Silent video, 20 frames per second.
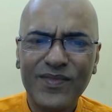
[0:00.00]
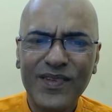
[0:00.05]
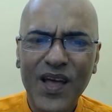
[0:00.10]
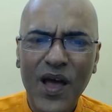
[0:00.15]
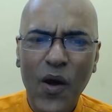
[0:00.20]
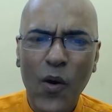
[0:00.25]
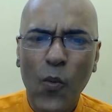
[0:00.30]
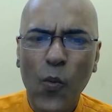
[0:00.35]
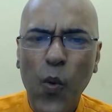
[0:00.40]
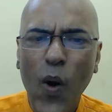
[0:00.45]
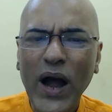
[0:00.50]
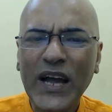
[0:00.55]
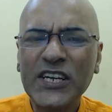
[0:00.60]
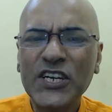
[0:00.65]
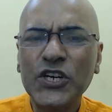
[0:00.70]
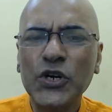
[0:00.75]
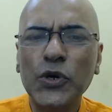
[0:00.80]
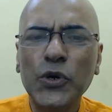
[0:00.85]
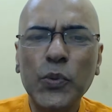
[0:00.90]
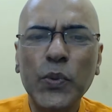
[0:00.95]
Why
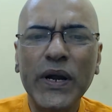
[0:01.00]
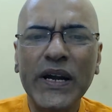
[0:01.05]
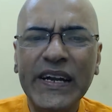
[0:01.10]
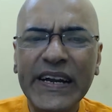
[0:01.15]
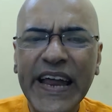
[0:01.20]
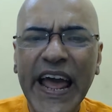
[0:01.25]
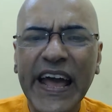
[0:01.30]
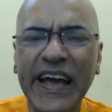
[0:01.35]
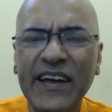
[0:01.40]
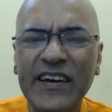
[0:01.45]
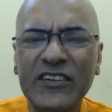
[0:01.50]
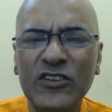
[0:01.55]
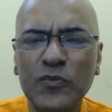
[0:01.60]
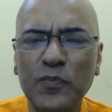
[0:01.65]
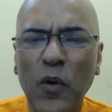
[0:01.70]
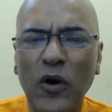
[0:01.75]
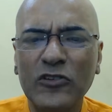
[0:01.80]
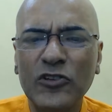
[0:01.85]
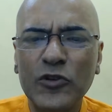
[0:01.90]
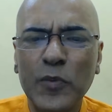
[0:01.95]
should we take
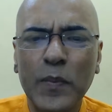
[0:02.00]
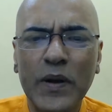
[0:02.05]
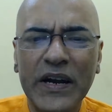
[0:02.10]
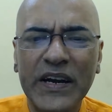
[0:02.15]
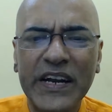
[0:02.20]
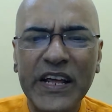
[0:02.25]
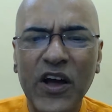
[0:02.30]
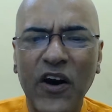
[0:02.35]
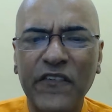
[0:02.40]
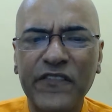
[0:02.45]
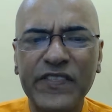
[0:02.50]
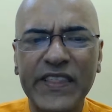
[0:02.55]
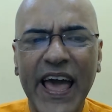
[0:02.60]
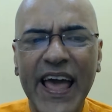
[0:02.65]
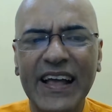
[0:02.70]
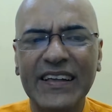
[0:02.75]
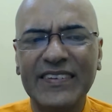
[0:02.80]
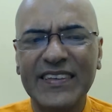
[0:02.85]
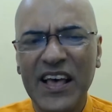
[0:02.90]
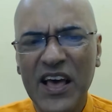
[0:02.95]
responsibility of
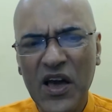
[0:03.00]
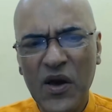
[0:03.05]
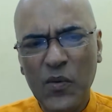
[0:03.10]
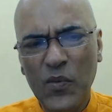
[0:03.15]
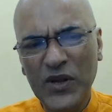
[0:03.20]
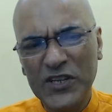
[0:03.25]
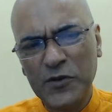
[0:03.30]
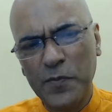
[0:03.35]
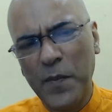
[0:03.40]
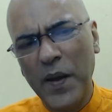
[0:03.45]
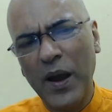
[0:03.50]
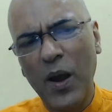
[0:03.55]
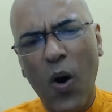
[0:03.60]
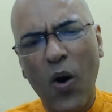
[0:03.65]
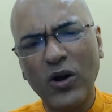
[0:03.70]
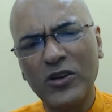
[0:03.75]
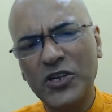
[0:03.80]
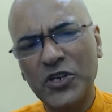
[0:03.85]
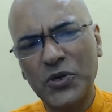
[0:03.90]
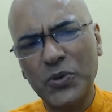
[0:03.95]
things which
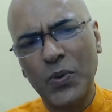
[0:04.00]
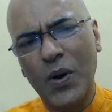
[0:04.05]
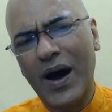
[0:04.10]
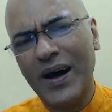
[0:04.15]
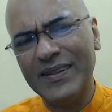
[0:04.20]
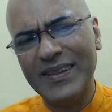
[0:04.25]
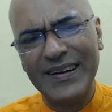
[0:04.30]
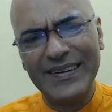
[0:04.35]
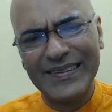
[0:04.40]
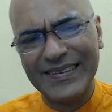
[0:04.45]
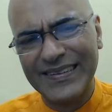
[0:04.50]
belongs to others?